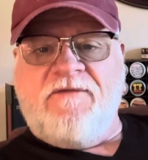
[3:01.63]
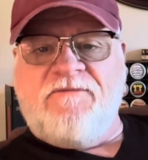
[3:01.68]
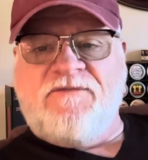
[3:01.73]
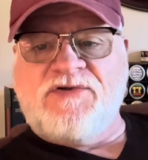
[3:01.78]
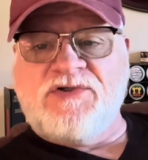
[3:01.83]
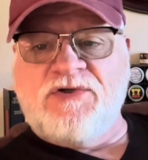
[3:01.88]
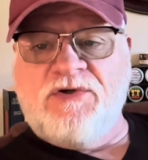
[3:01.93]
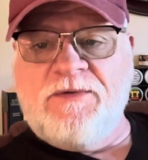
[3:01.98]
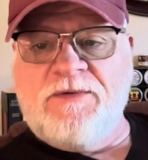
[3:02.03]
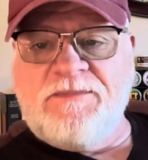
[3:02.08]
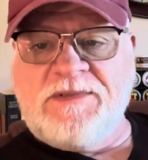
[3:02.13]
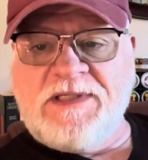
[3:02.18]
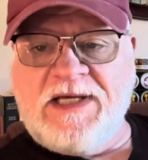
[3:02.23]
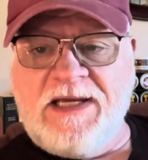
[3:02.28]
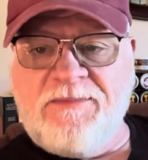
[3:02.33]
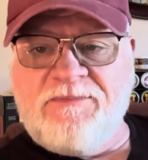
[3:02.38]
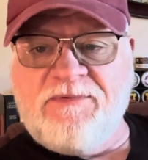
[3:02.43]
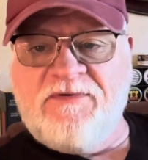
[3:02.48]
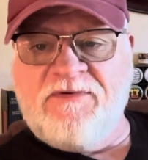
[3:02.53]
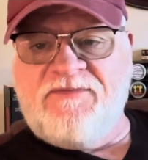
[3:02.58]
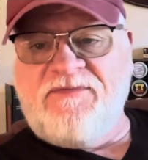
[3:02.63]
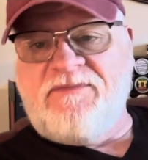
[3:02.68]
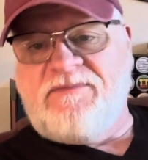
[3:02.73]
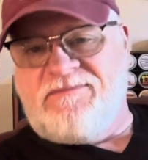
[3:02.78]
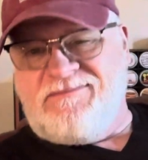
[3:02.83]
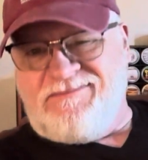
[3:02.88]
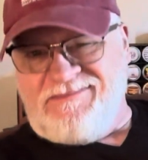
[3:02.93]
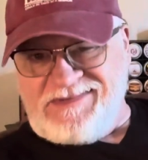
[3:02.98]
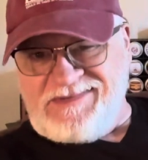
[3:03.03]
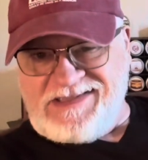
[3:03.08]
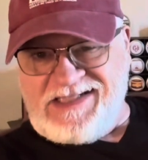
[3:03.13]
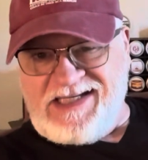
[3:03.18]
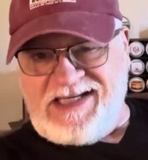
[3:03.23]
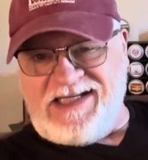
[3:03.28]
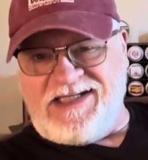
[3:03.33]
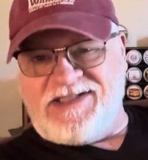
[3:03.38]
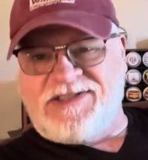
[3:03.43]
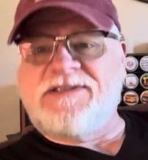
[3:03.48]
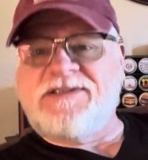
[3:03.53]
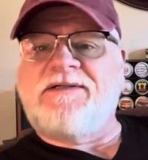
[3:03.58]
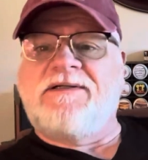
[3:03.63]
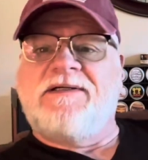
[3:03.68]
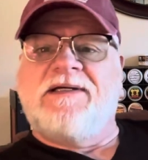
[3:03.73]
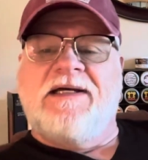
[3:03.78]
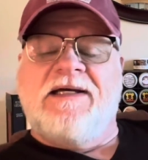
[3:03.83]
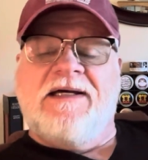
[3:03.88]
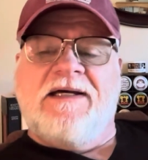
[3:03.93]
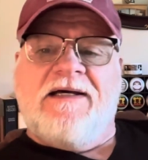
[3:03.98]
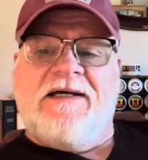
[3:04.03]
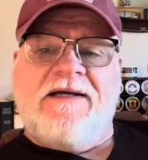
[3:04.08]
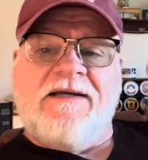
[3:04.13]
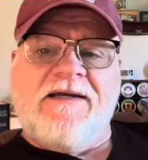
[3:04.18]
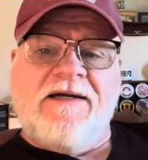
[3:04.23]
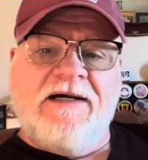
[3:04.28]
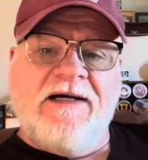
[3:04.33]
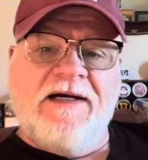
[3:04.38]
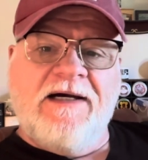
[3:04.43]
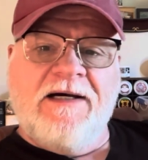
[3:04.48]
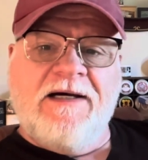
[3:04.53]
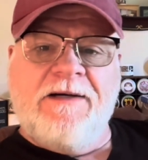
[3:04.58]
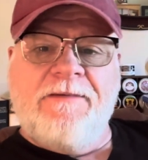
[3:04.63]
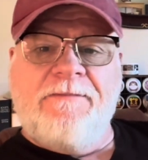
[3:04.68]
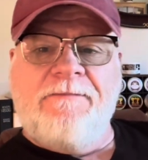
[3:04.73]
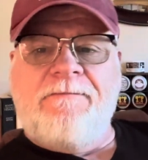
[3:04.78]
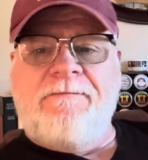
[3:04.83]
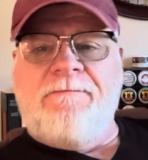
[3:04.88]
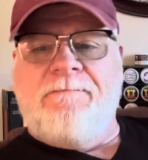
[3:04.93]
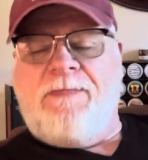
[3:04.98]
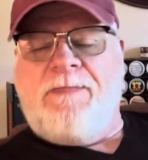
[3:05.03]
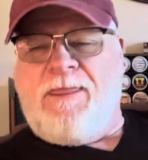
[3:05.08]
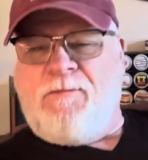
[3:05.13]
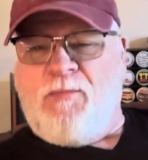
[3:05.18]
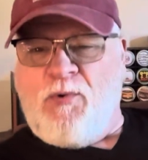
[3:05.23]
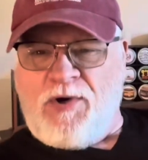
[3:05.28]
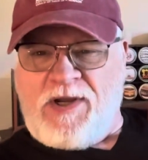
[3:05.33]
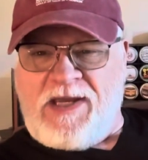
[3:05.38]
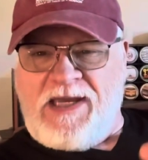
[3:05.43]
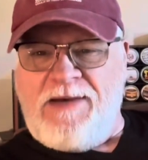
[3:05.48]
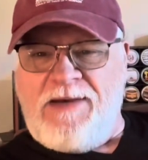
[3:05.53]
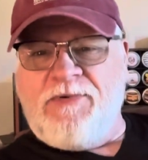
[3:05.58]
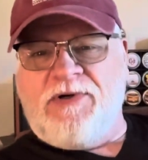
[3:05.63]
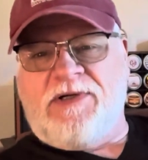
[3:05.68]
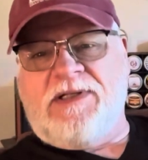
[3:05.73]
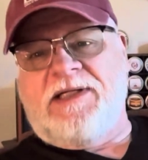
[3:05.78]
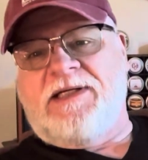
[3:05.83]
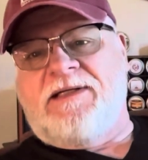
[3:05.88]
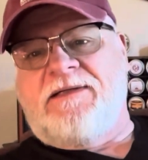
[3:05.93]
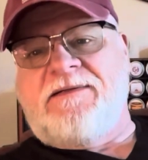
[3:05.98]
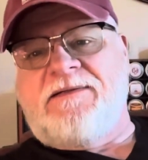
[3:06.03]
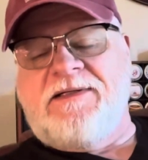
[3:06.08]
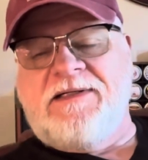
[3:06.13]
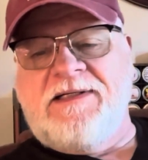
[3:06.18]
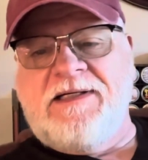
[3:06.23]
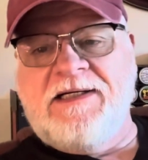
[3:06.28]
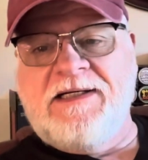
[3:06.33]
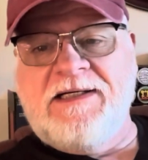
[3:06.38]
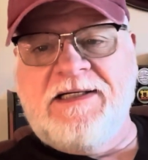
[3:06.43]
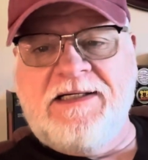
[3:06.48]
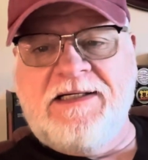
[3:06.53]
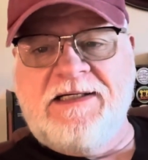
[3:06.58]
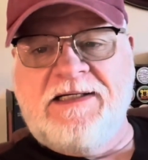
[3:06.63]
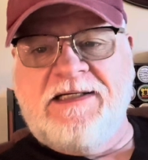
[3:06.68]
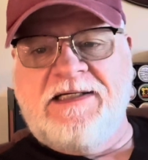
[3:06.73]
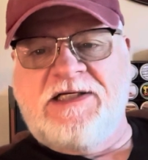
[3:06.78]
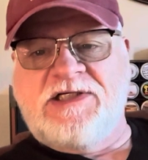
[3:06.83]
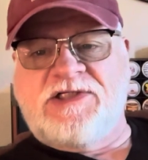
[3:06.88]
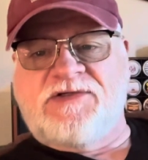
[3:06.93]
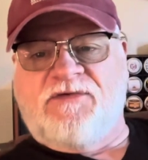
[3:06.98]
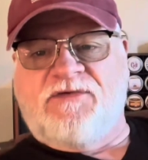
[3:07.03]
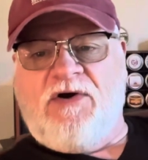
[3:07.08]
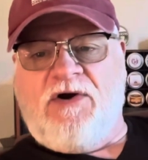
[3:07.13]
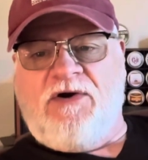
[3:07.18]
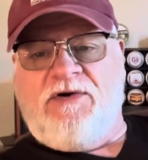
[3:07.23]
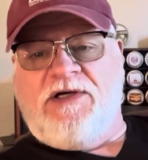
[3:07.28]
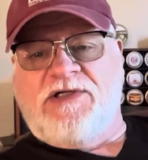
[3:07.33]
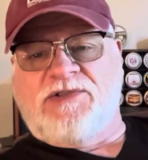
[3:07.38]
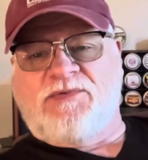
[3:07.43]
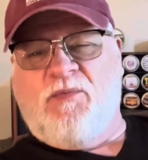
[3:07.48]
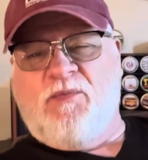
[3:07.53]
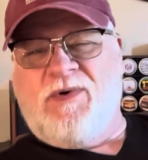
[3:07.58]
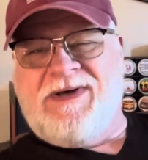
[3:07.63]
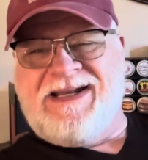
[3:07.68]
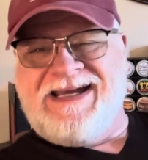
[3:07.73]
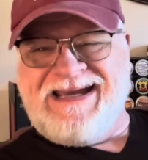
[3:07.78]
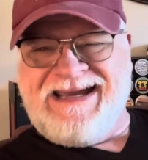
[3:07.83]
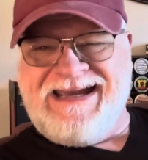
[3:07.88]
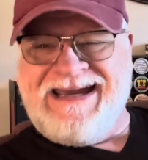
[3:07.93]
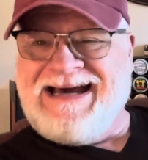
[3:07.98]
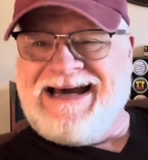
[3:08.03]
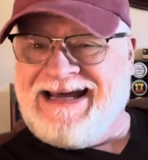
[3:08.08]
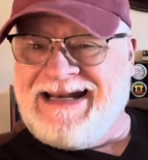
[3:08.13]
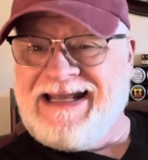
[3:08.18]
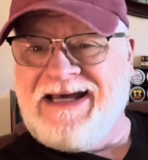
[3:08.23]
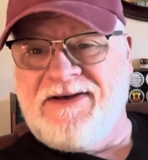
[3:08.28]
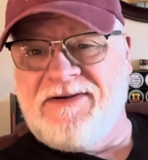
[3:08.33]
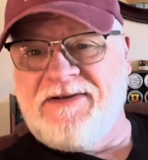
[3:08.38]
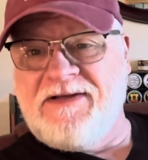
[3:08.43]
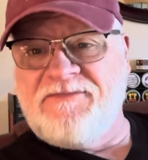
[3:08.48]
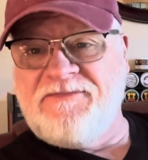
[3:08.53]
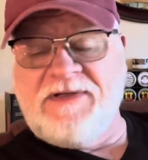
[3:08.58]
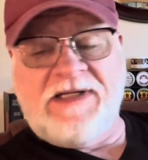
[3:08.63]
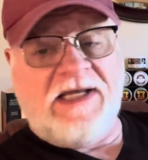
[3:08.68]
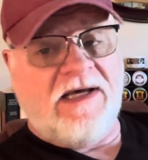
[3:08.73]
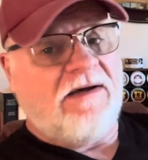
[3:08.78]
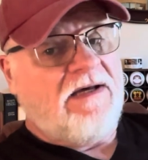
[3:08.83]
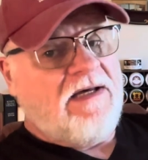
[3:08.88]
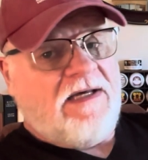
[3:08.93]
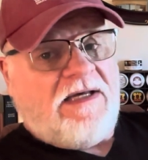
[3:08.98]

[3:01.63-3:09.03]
syrup type of taste, more chemically, as far as what I got out of it. Now,